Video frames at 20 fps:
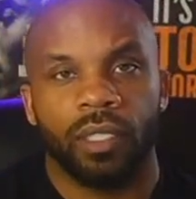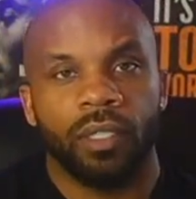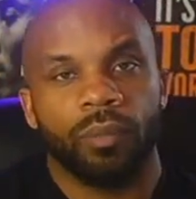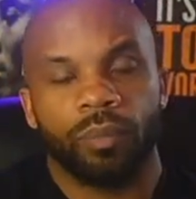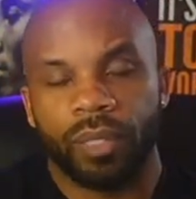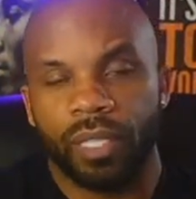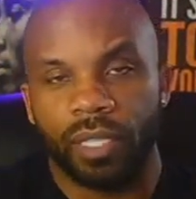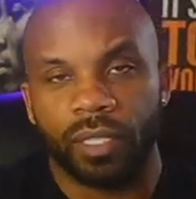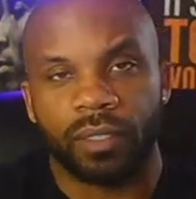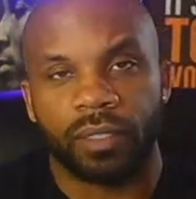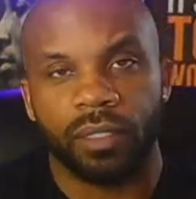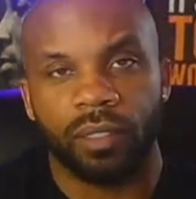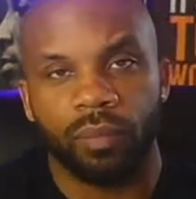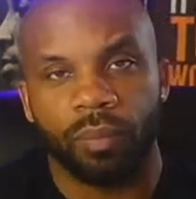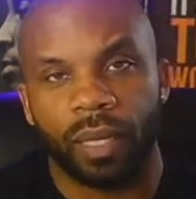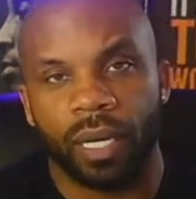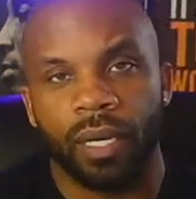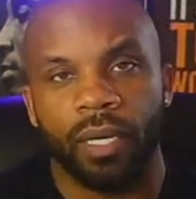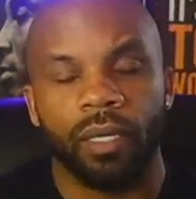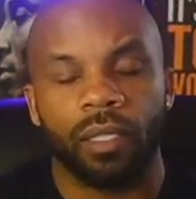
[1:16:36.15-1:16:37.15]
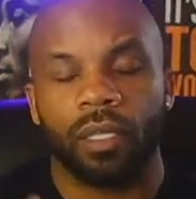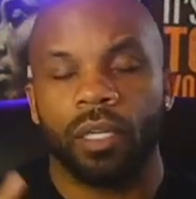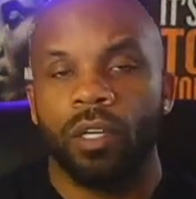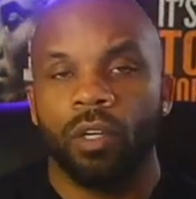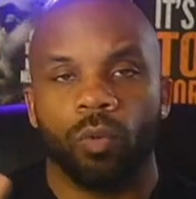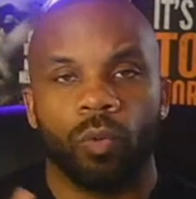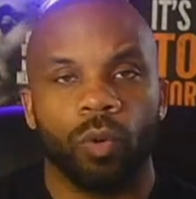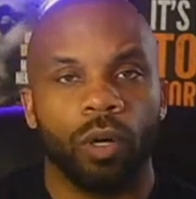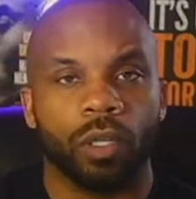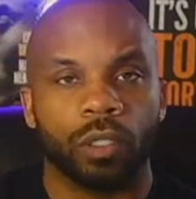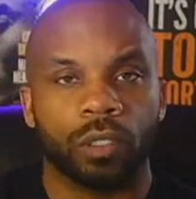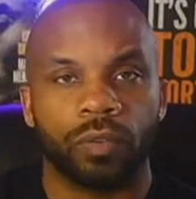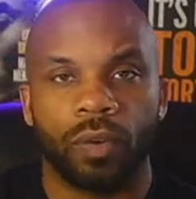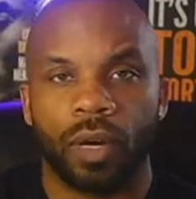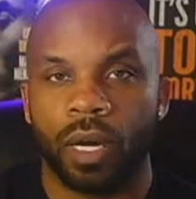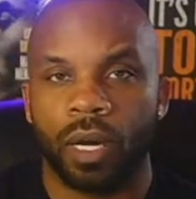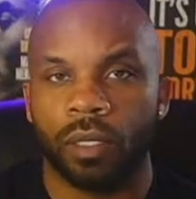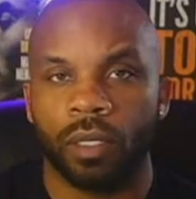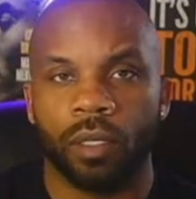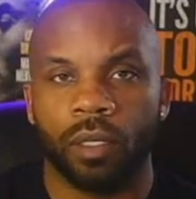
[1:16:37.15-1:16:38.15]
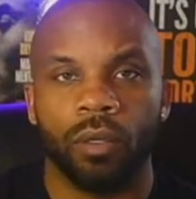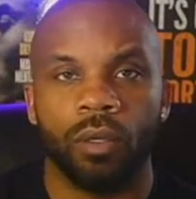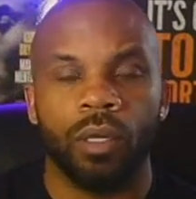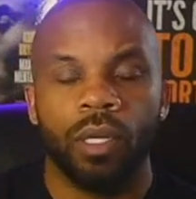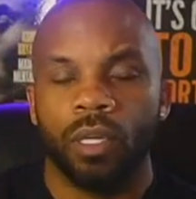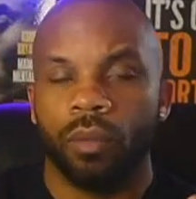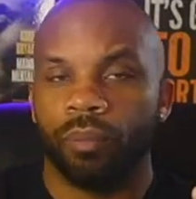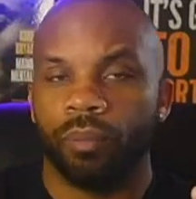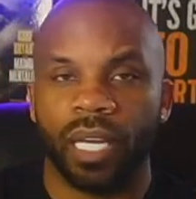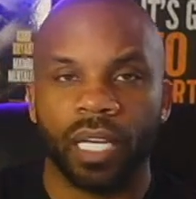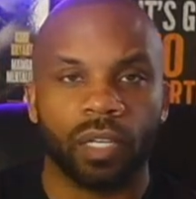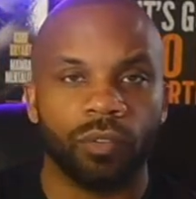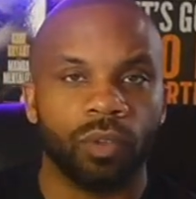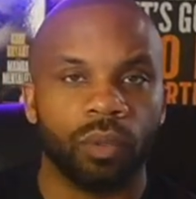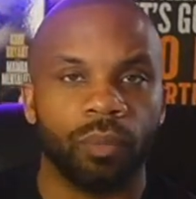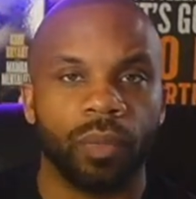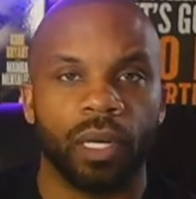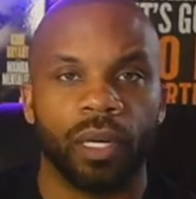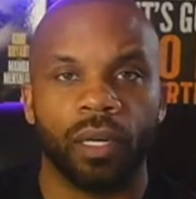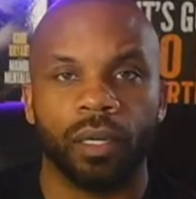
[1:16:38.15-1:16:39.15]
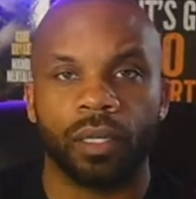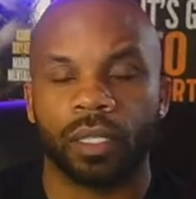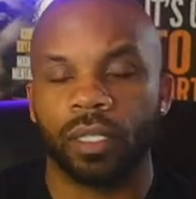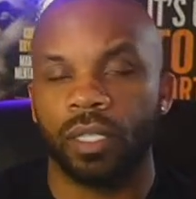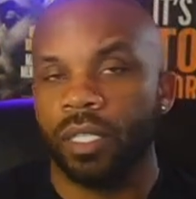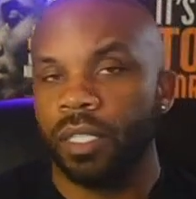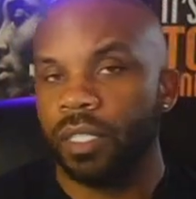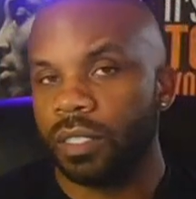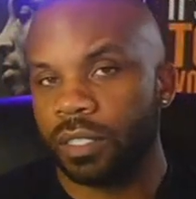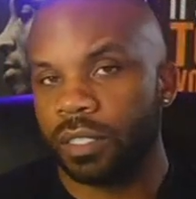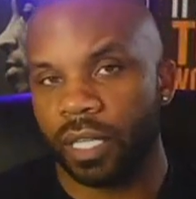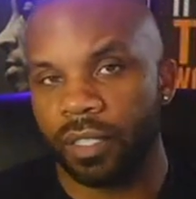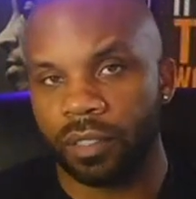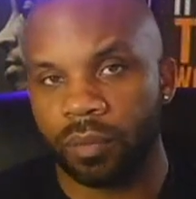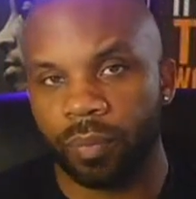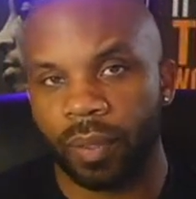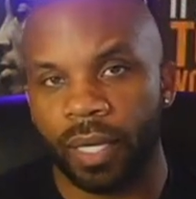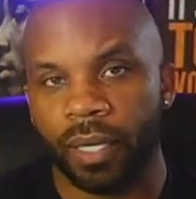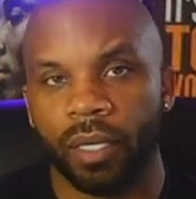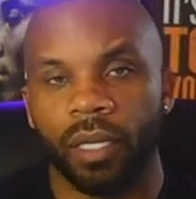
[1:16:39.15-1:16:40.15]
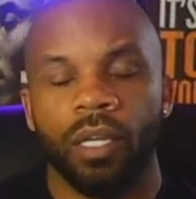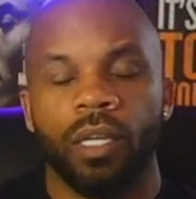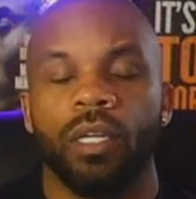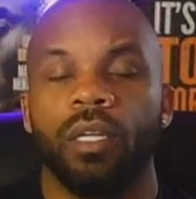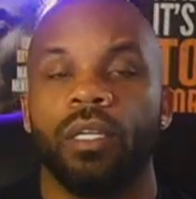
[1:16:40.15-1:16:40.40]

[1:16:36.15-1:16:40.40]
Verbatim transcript: P N C Bank, Wells Fargo, Bank of America, Chase Bank,